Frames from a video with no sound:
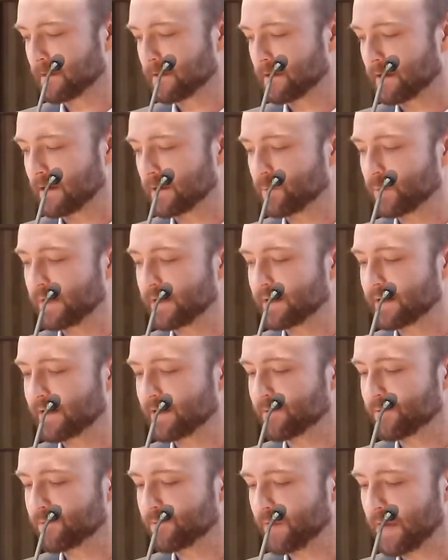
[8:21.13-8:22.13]
And we can
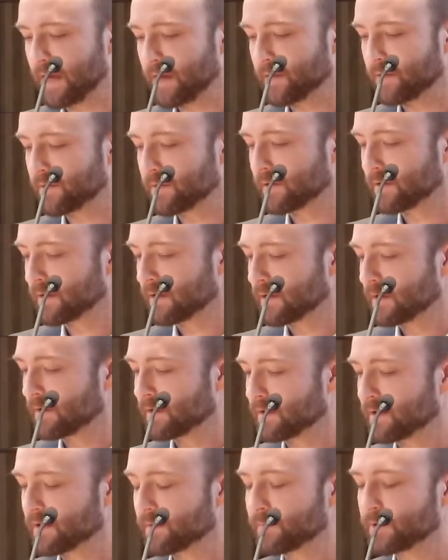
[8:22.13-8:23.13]
have faith
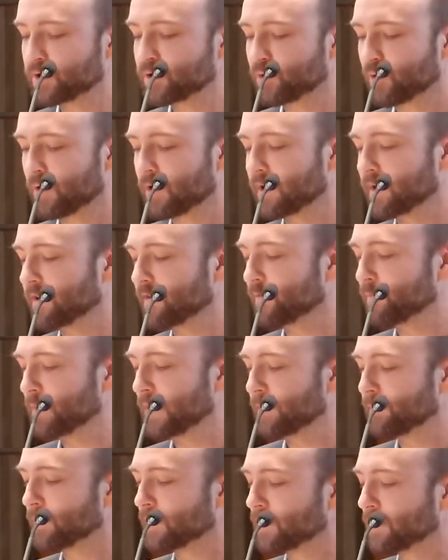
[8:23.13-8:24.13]
that the majority of
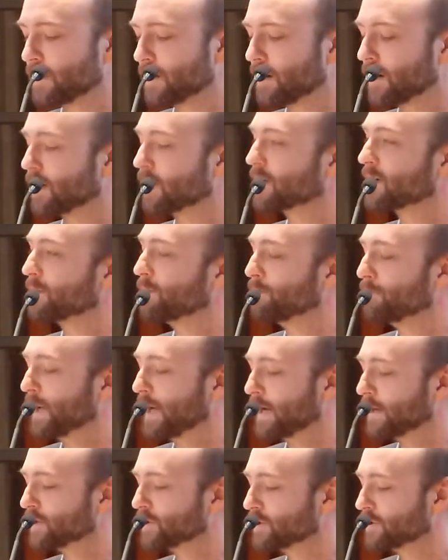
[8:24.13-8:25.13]
people are
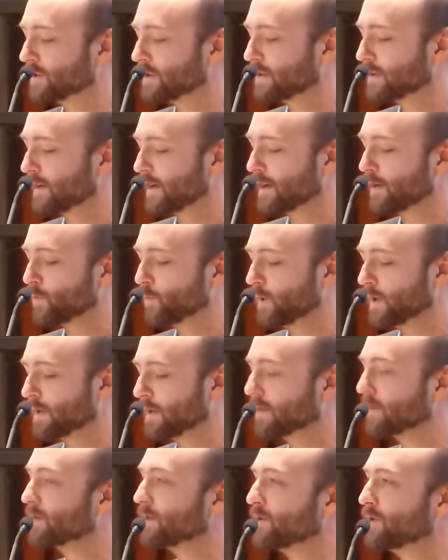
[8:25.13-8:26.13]
compassionate and
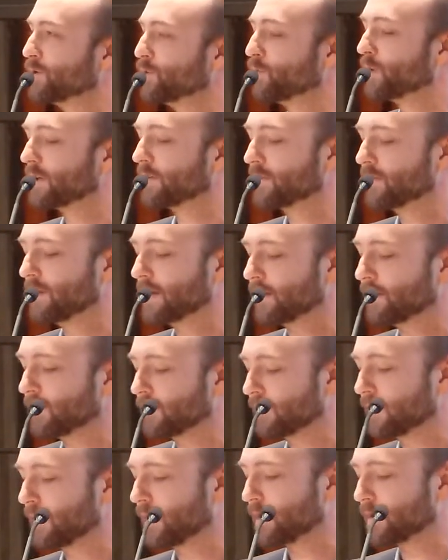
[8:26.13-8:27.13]
willing to do what's
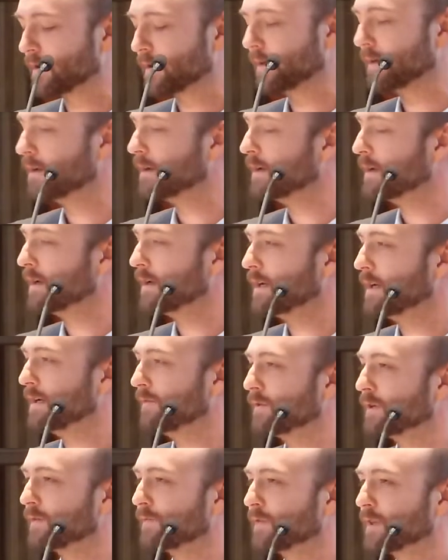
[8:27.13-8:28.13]
necessary,
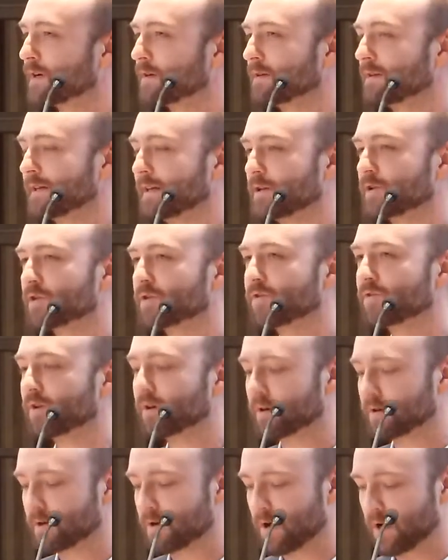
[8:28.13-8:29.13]
even if their leaders
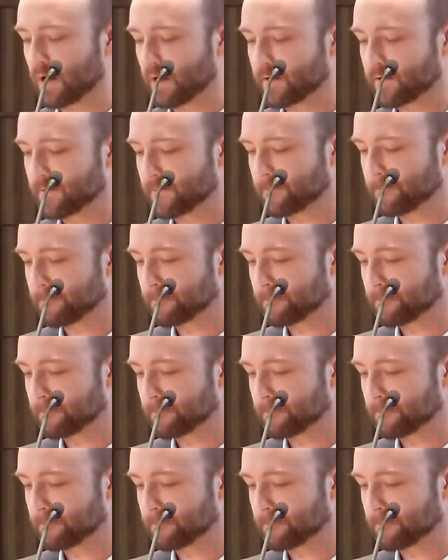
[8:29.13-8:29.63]
are not.